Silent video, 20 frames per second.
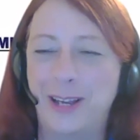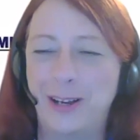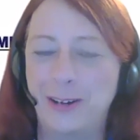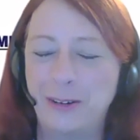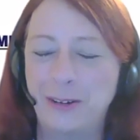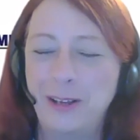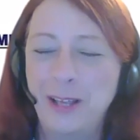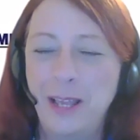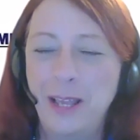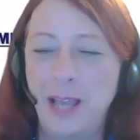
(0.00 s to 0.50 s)
so
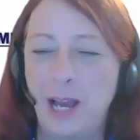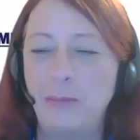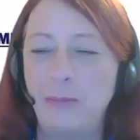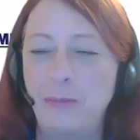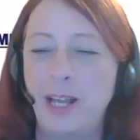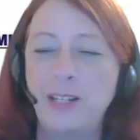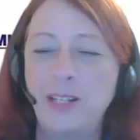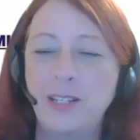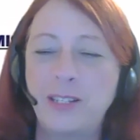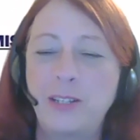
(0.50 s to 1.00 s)
I'm
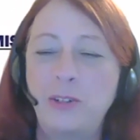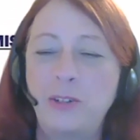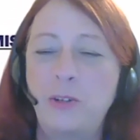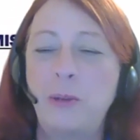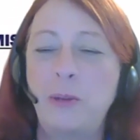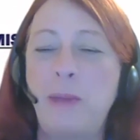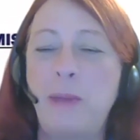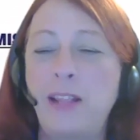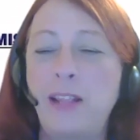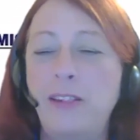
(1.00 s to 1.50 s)
not just
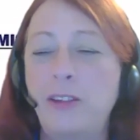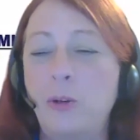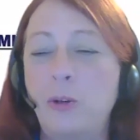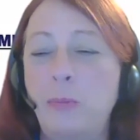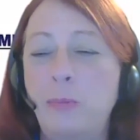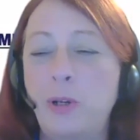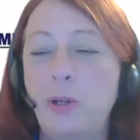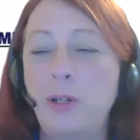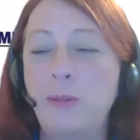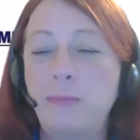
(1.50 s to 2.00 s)
doing my
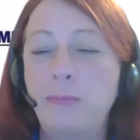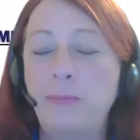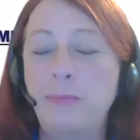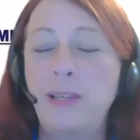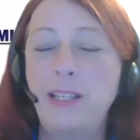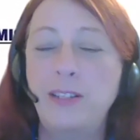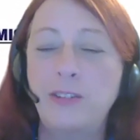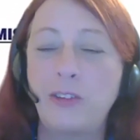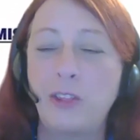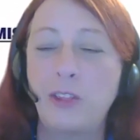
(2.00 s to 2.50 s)
little
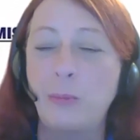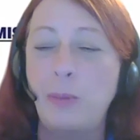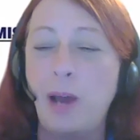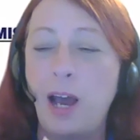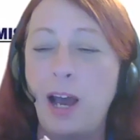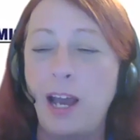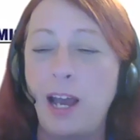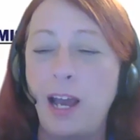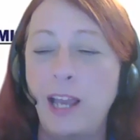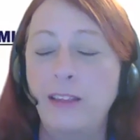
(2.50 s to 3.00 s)
piece of the
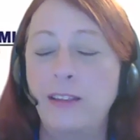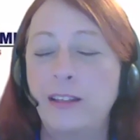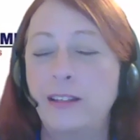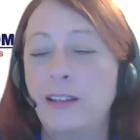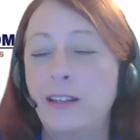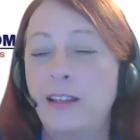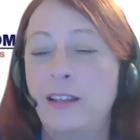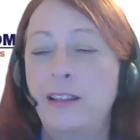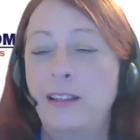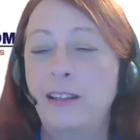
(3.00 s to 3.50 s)
pie that
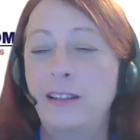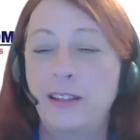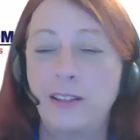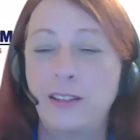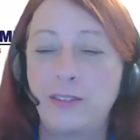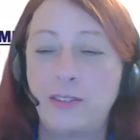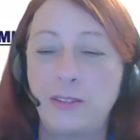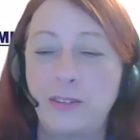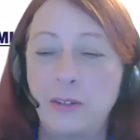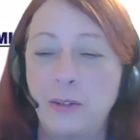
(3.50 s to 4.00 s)

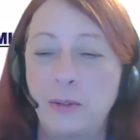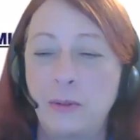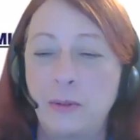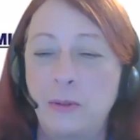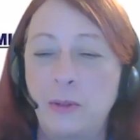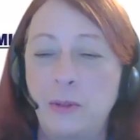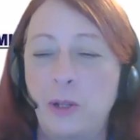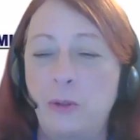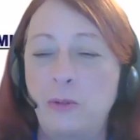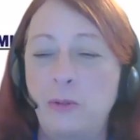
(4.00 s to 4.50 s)
that's
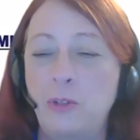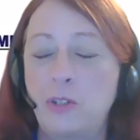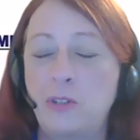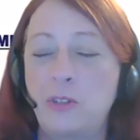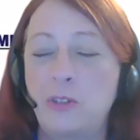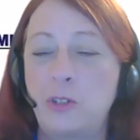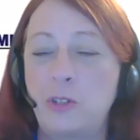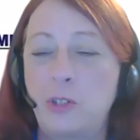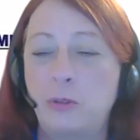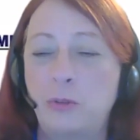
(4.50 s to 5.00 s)
you know
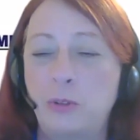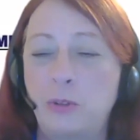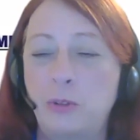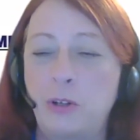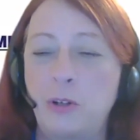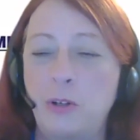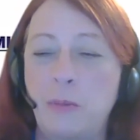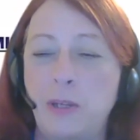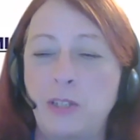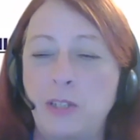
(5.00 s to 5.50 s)
just the children
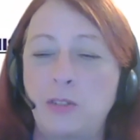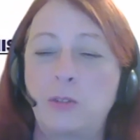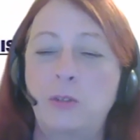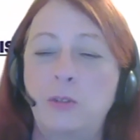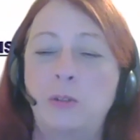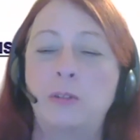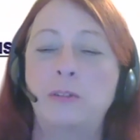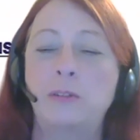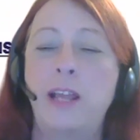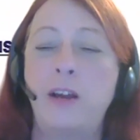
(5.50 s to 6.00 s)
go to my
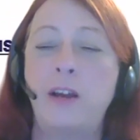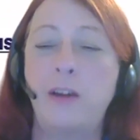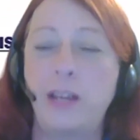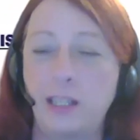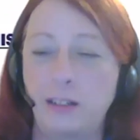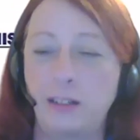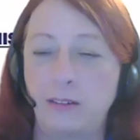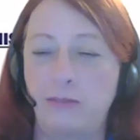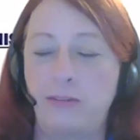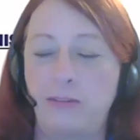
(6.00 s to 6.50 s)
school now i
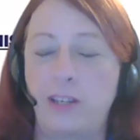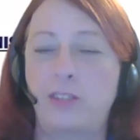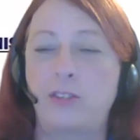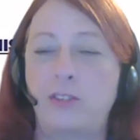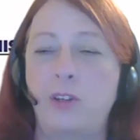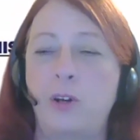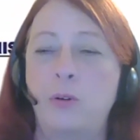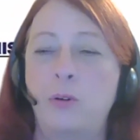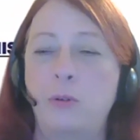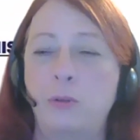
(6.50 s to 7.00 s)
can affect
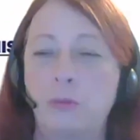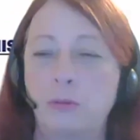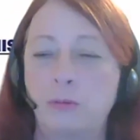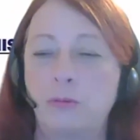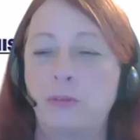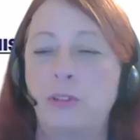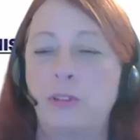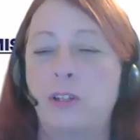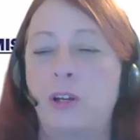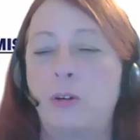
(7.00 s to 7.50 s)
the whole
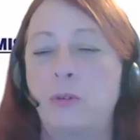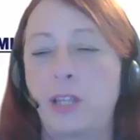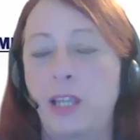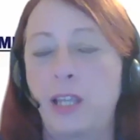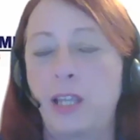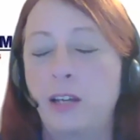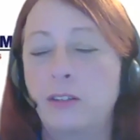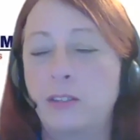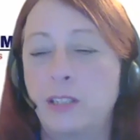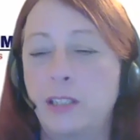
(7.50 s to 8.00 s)
the whole
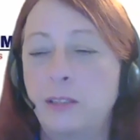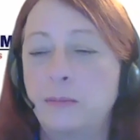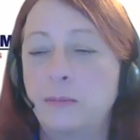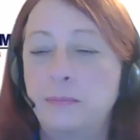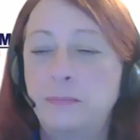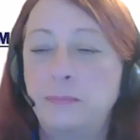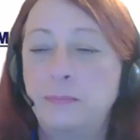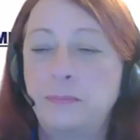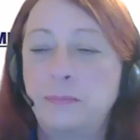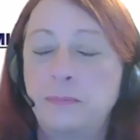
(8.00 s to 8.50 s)
county
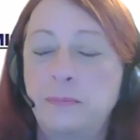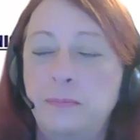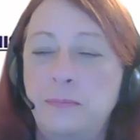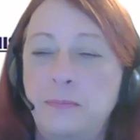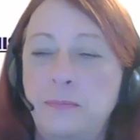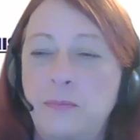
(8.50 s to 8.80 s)
mm-hmm.